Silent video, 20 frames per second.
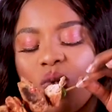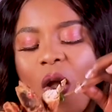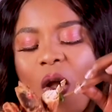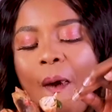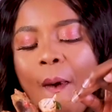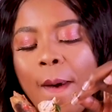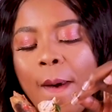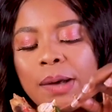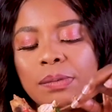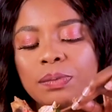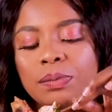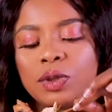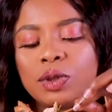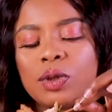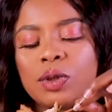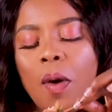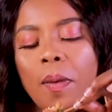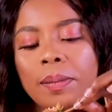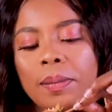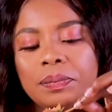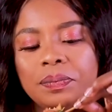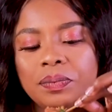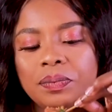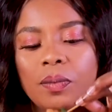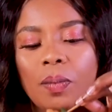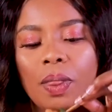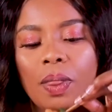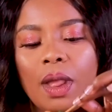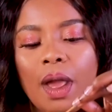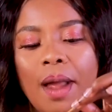Um, so,
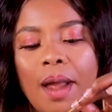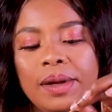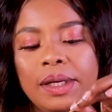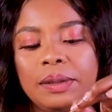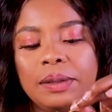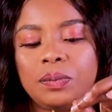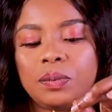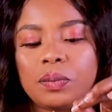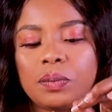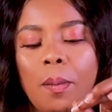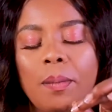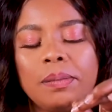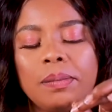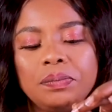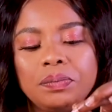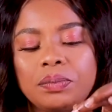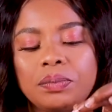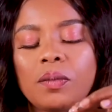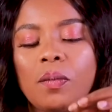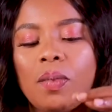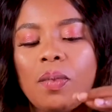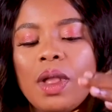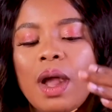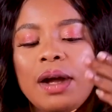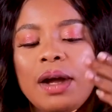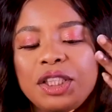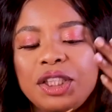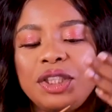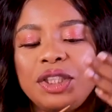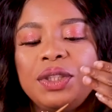yeah
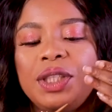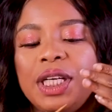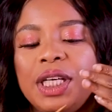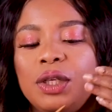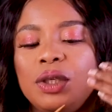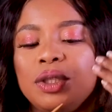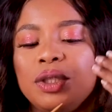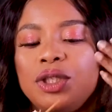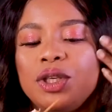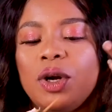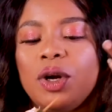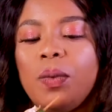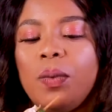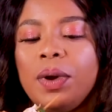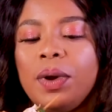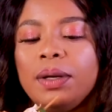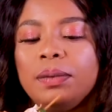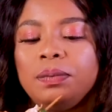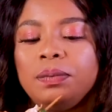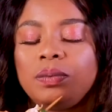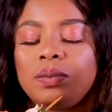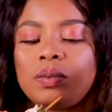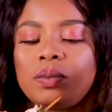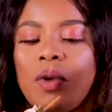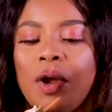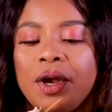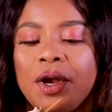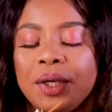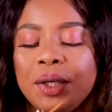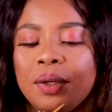she did a good job with
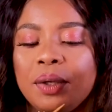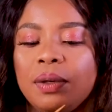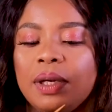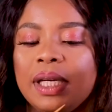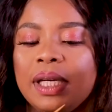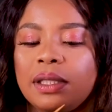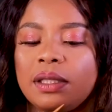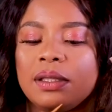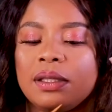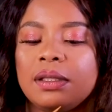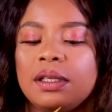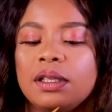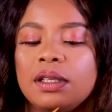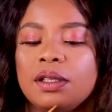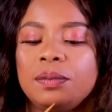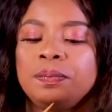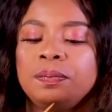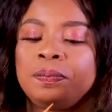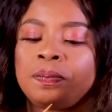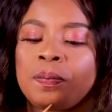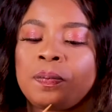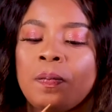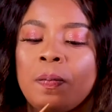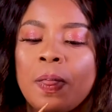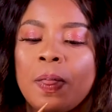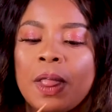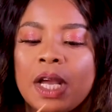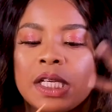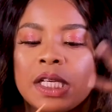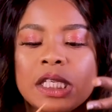you know letting the
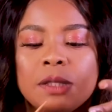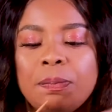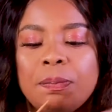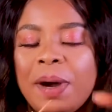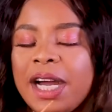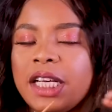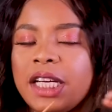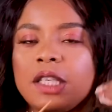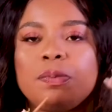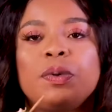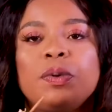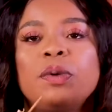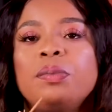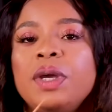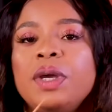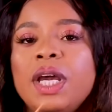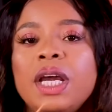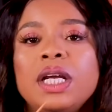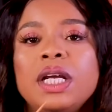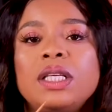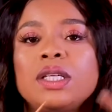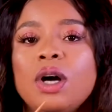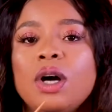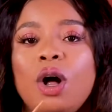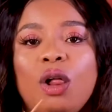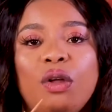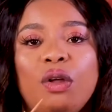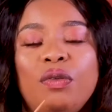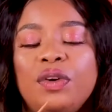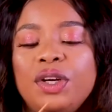spice permeate
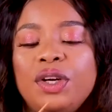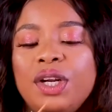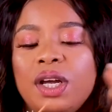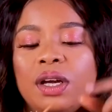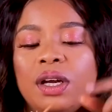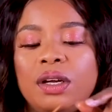all over the